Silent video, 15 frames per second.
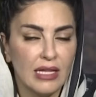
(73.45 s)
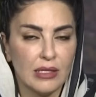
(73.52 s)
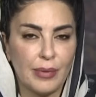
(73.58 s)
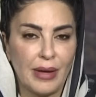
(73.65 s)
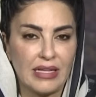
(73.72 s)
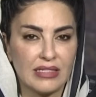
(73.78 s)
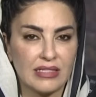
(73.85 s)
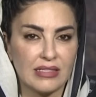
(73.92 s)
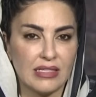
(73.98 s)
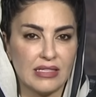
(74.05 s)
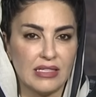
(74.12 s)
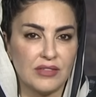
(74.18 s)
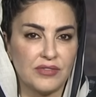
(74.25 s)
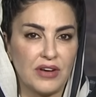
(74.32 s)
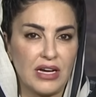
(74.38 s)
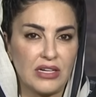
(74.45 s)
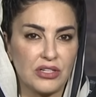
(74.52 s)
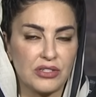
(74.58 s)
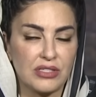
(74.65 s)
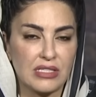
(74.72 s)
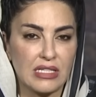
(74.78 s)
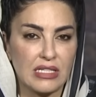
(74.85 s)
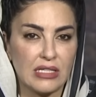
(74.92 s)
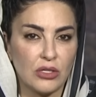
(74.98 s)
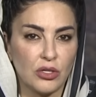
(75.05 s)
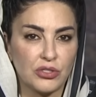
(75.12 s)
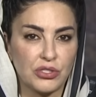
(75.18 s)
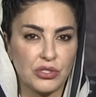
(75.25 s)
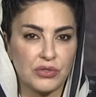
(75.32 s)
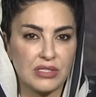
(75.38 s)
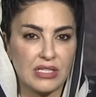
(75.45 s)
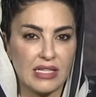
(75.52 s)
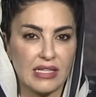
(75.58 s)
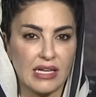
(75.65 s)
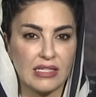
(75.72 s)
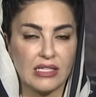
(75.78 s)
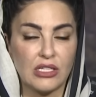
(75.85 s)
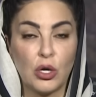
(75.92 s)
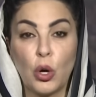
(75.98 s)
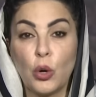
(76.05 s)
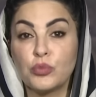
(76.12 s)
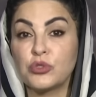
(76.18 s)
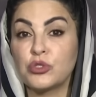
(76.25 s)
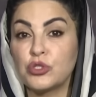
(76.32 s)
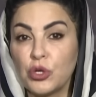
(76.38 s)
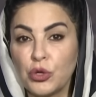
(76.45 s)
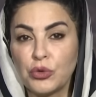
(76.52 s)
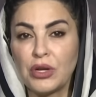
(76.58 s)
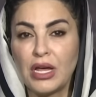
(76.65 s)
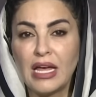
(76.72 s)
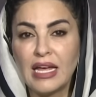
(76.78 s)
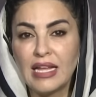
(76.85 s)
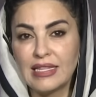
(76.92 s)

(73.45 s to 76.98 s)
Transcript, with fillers: the Palestinian fighters, and he also said that he hopes soon